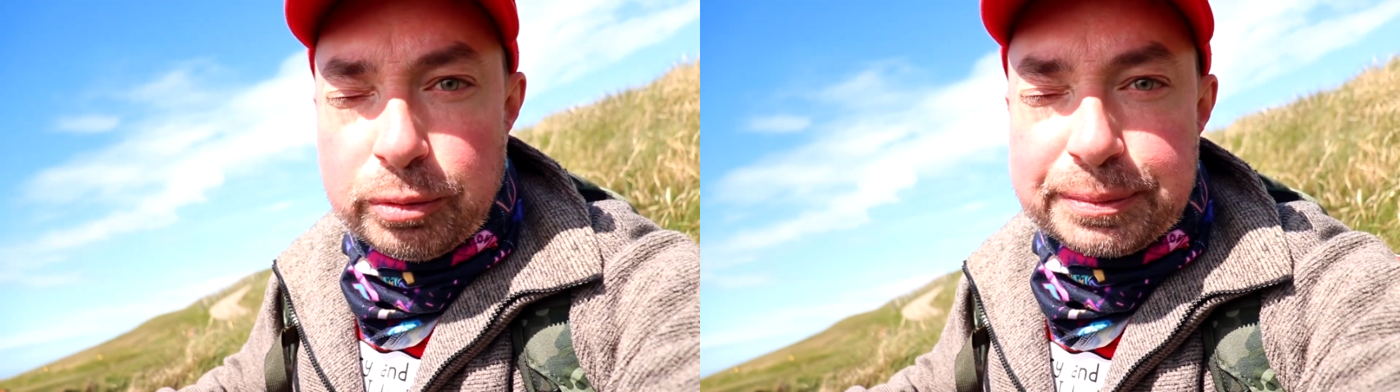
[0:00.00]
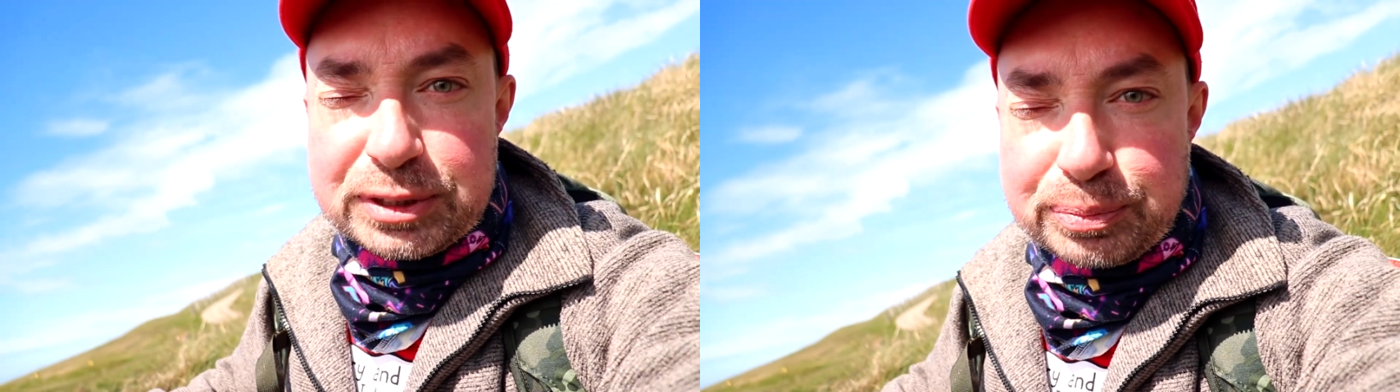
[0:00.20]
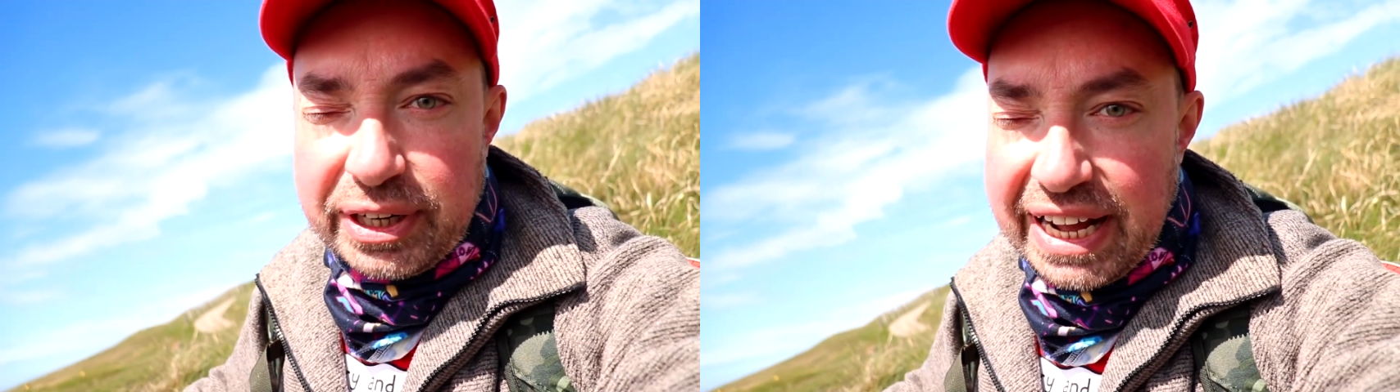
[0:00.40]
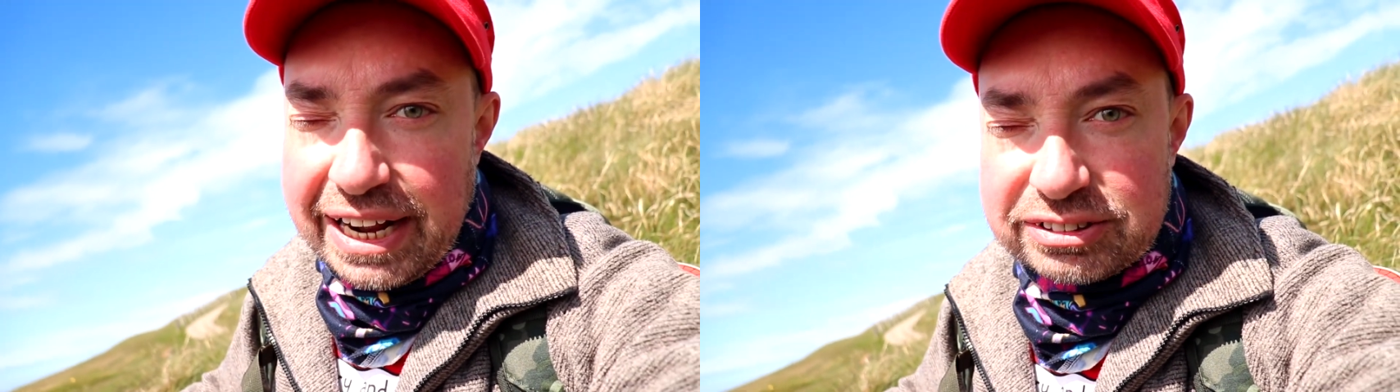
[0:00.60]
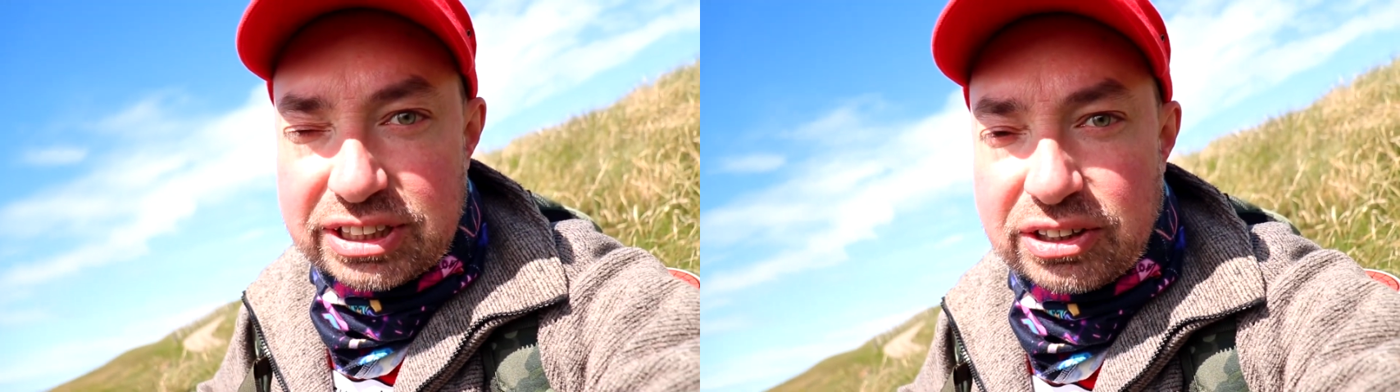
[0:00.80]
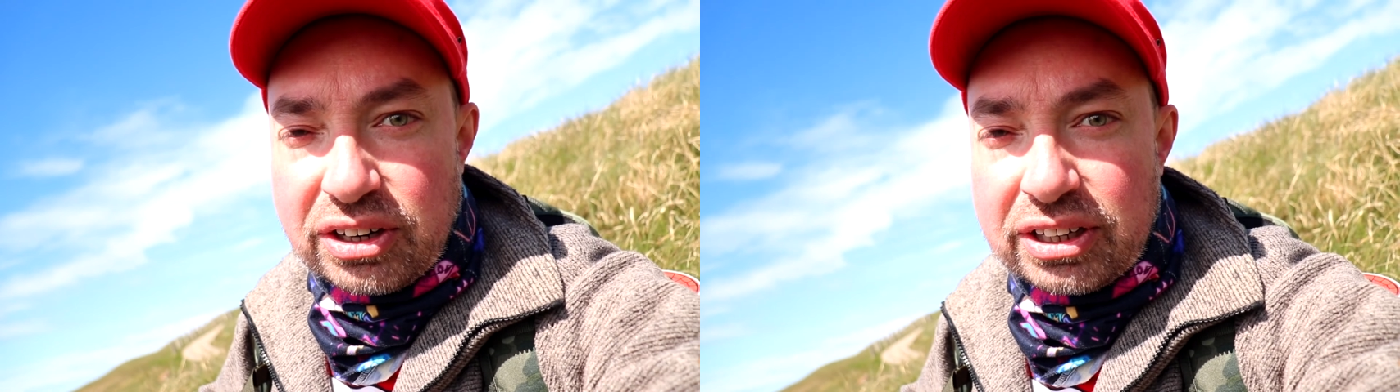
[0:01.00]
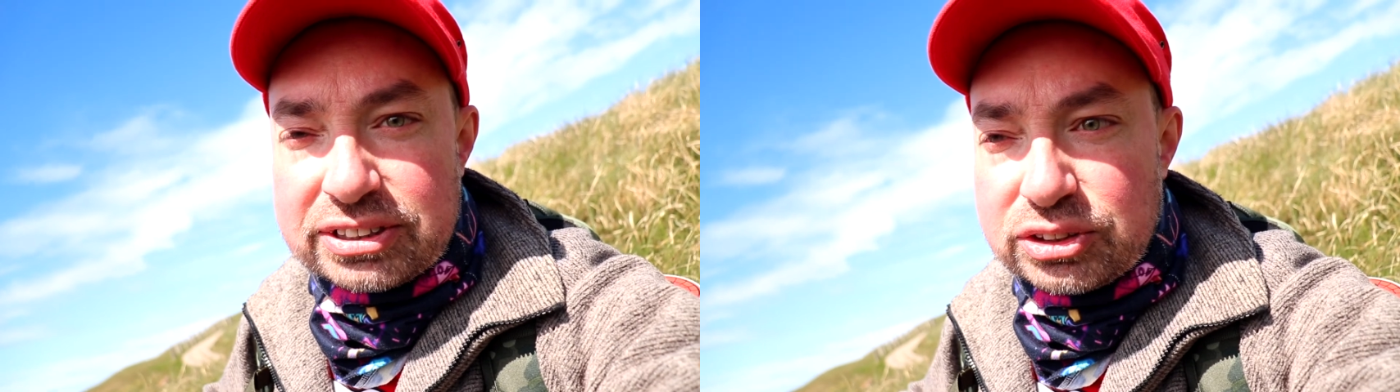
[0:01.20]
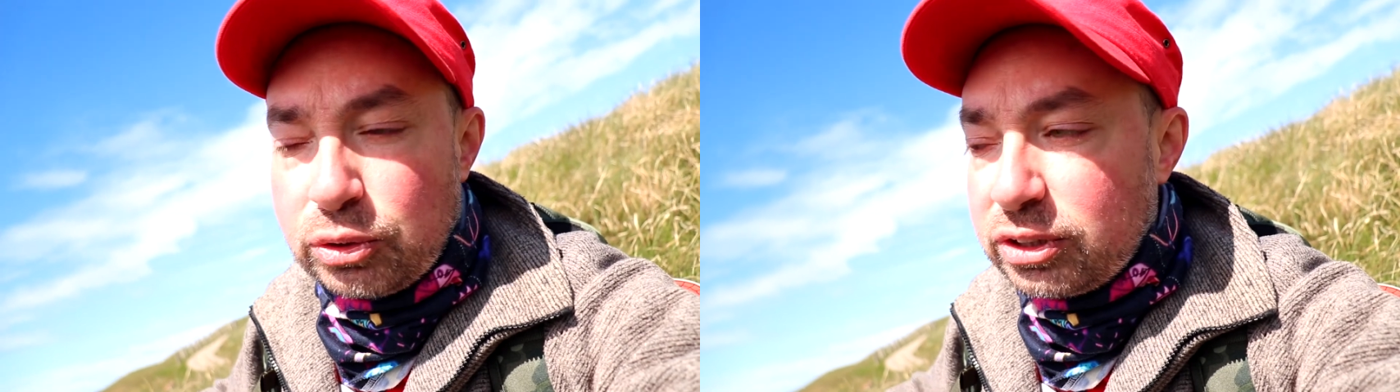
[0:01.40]
would be spread out
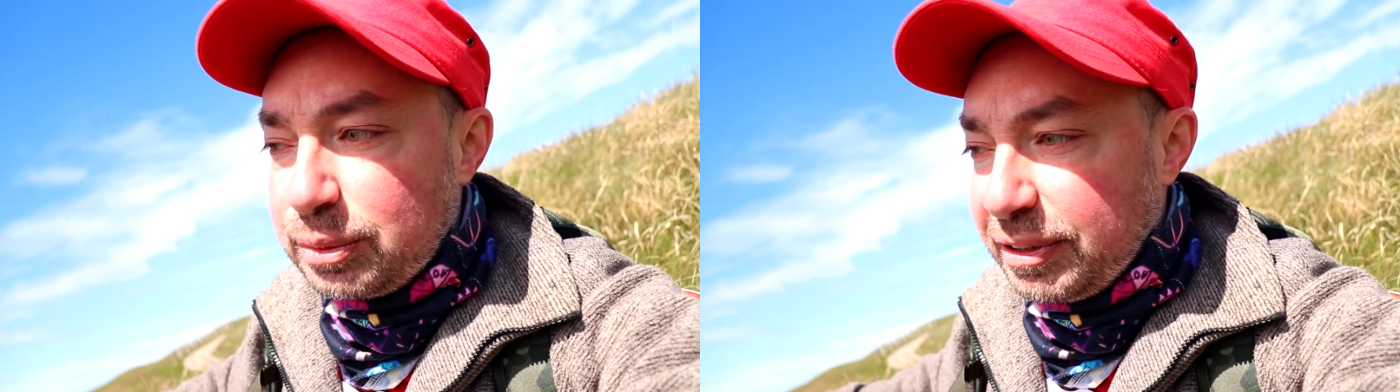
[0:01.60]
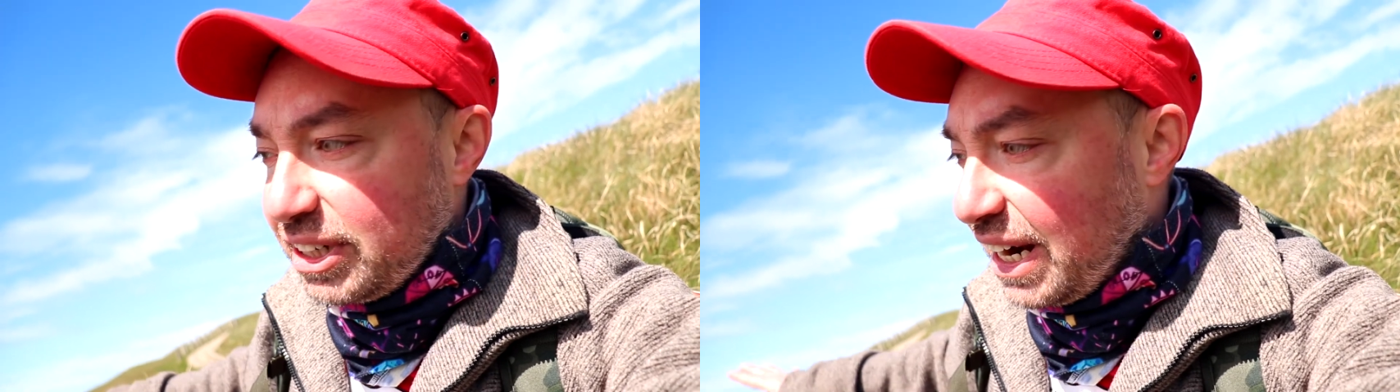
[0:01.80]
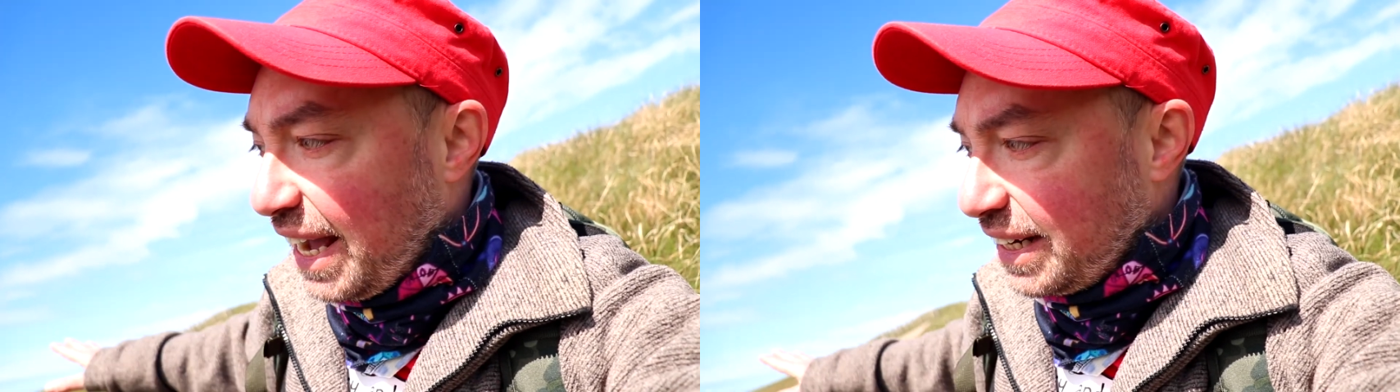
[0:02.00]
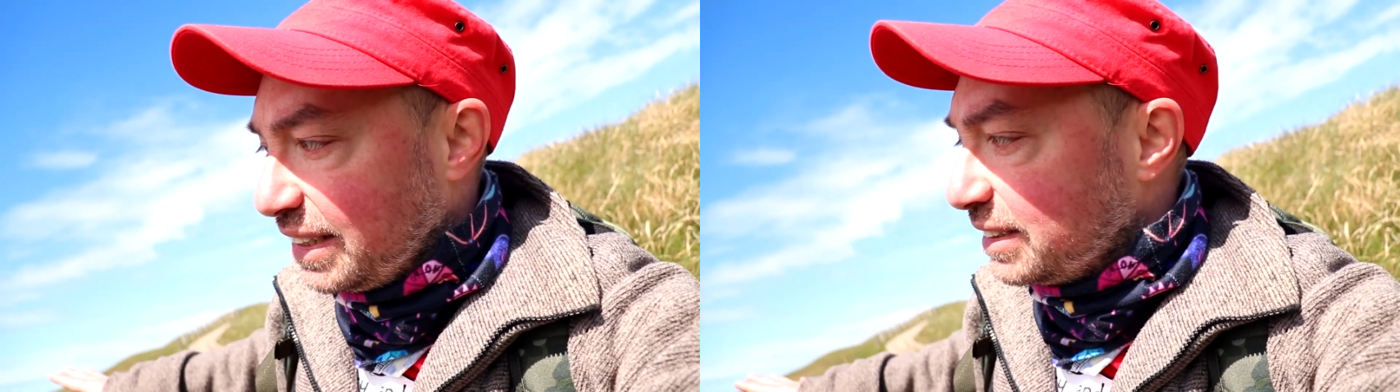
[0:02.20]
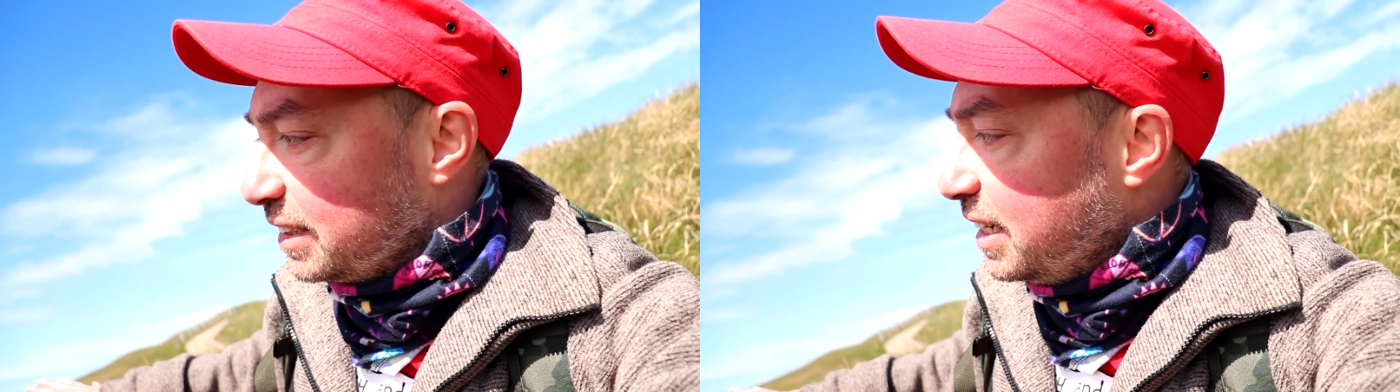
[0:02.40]
across all of the bit of land